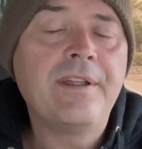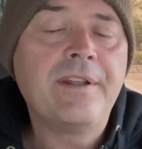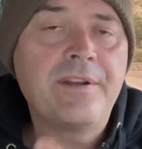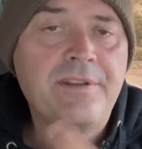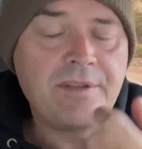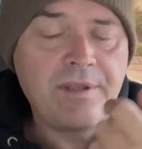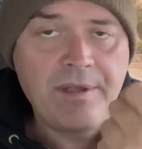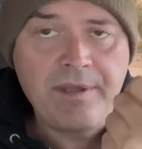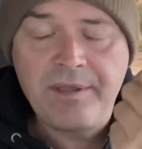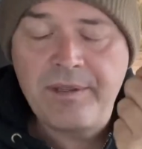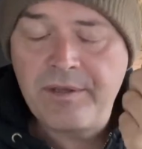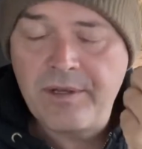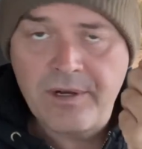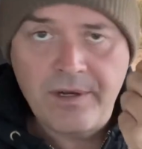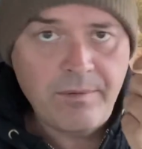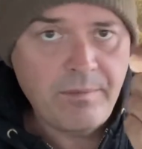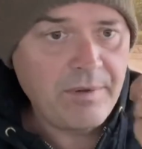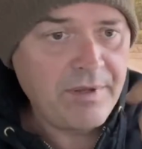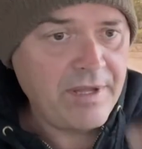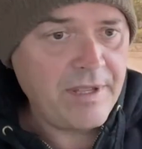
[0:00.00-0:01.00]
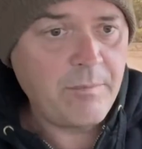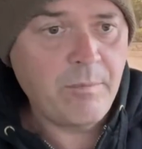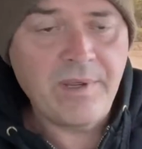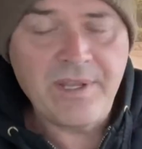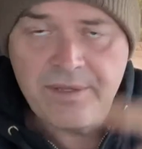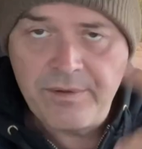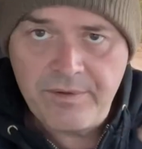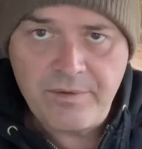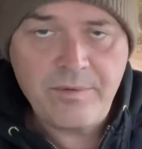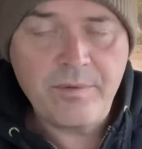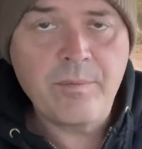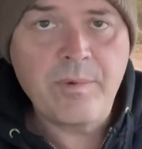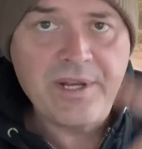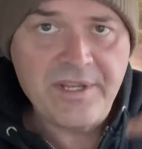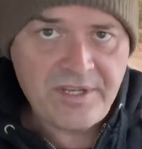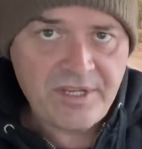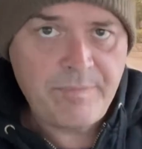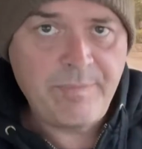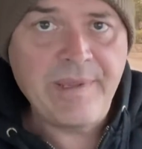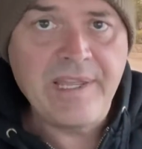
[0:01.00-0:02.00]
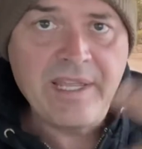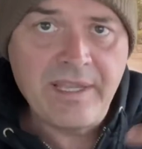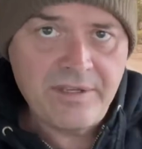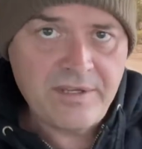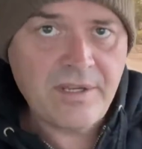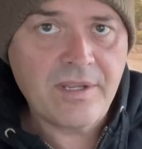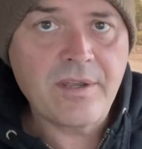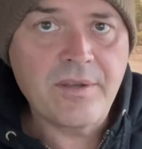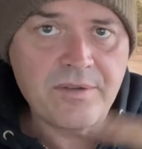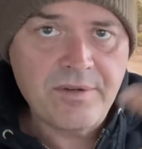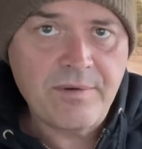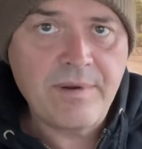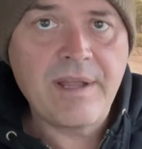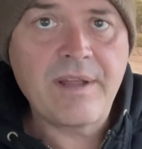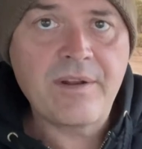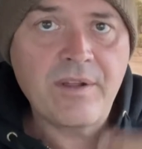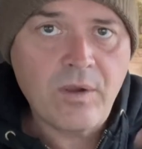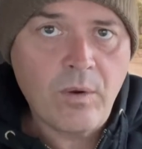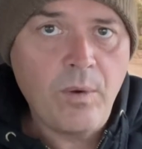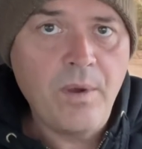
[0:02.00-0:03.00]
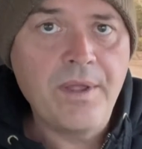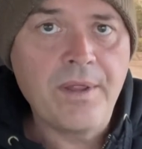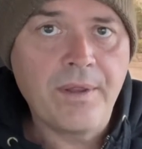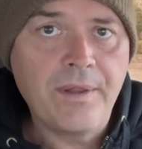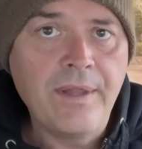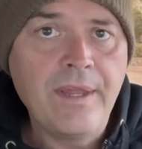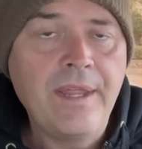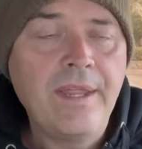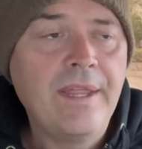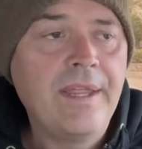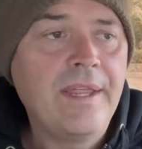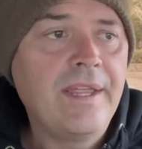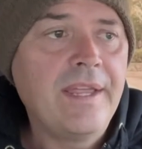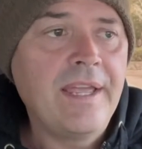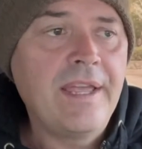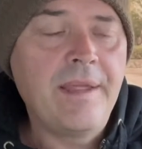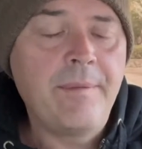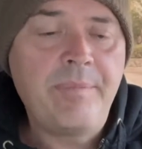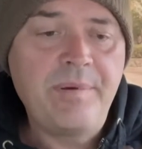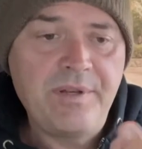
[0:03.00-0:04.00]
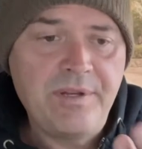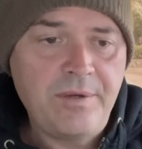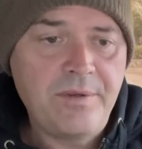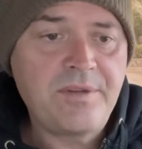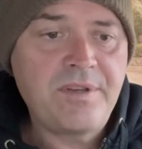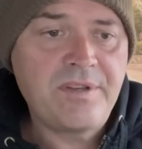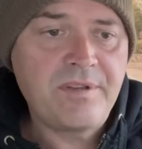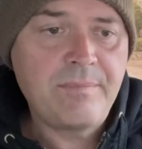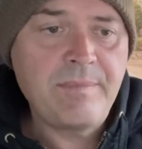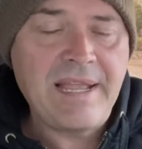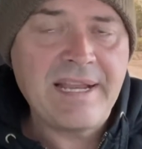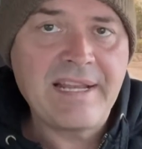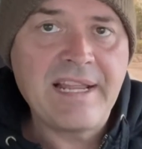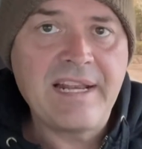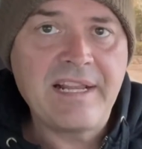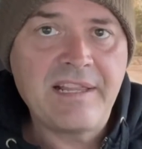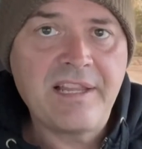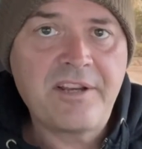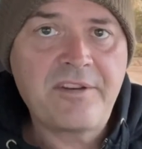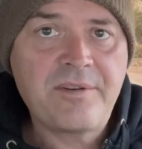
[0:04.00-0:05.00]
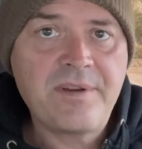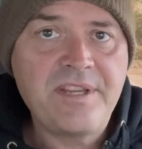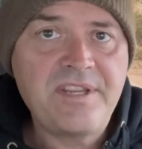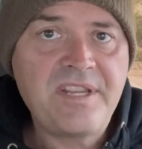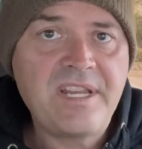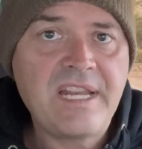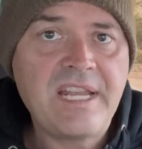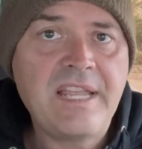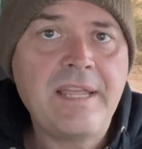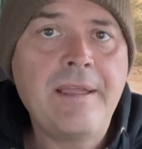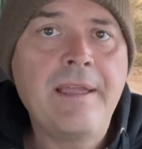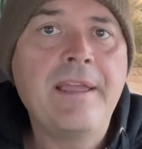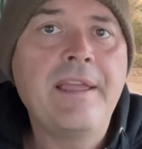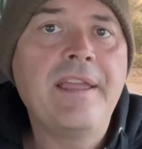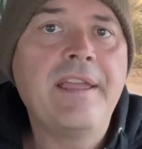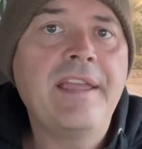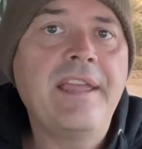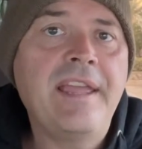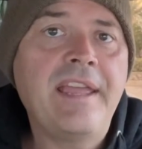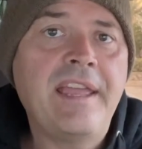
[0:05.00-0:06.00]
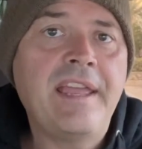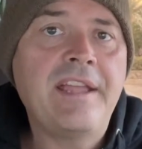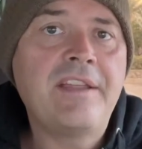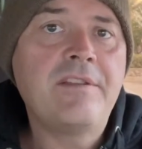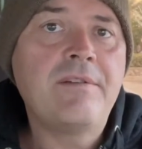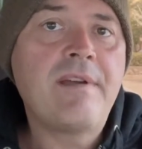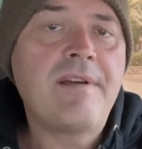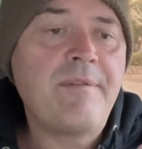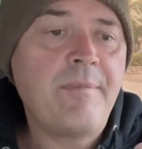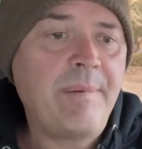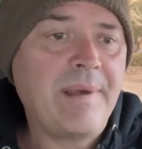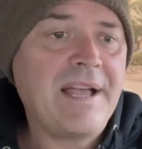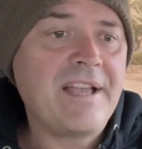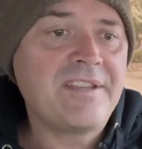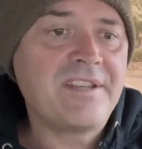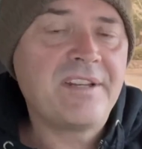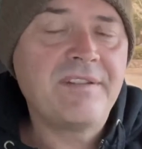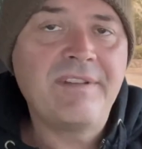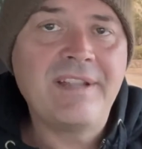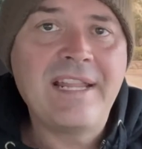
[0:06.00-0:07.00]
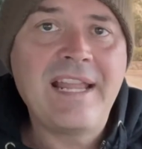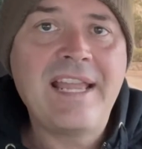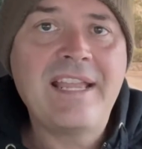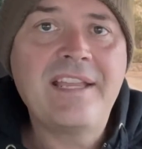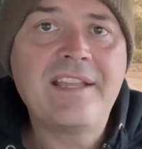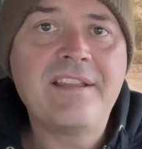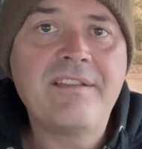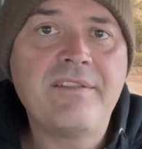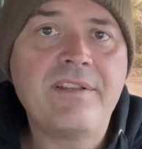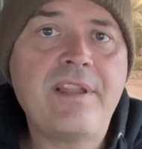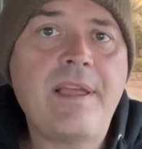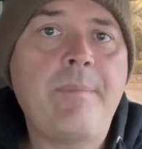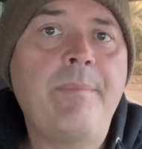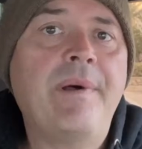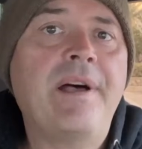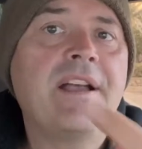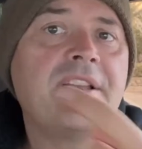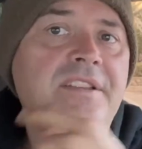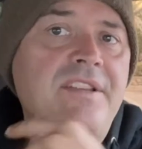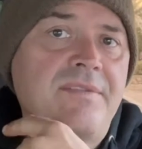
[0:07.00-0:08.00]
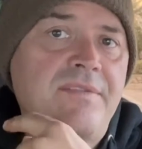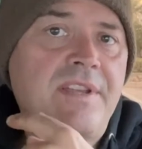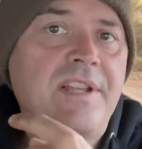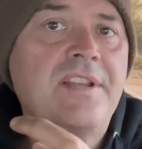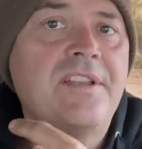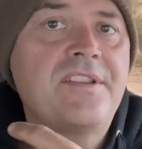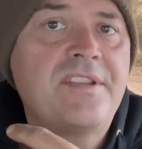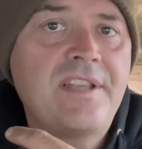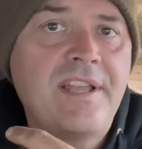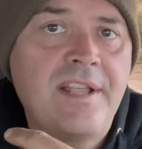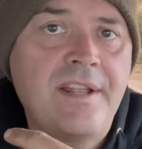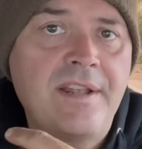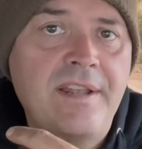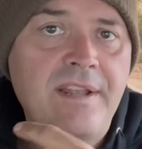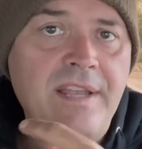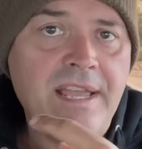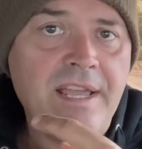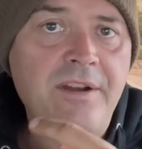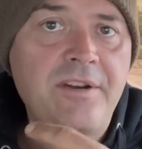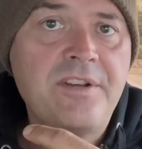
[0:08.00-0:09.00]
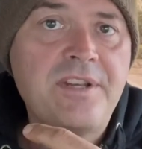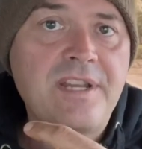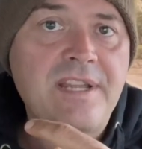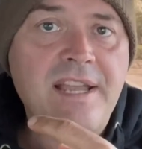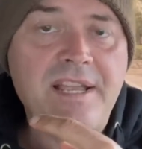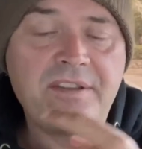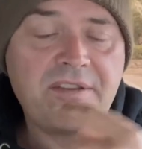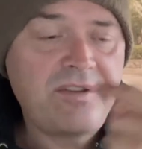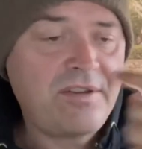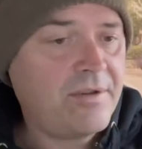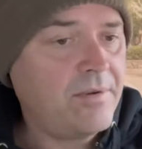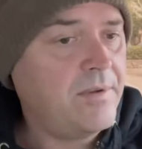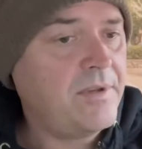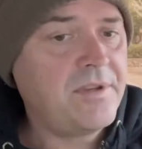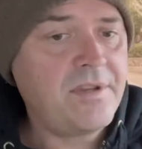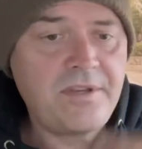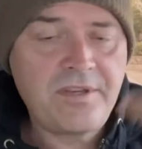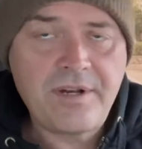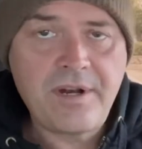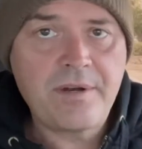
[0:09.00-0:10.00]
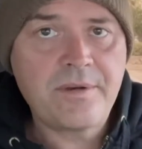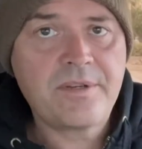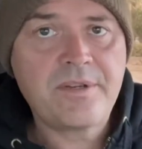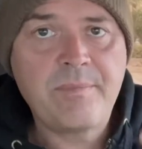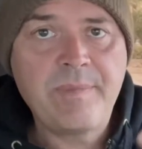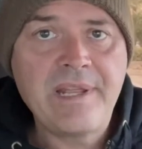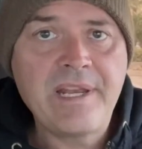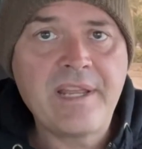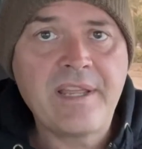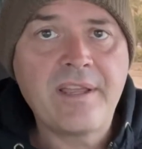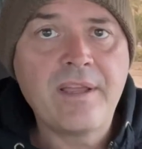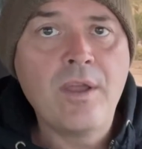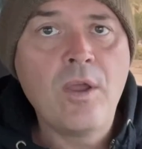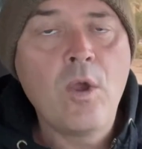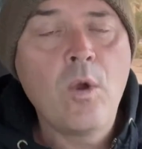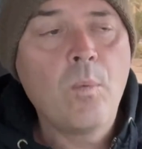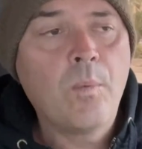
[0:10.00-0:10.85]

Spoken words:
There's when it spins, it goes around a coil and produces magnetic electricity, and you have a positive and negative. And that positive is going to send energy as soon as it starts spinning.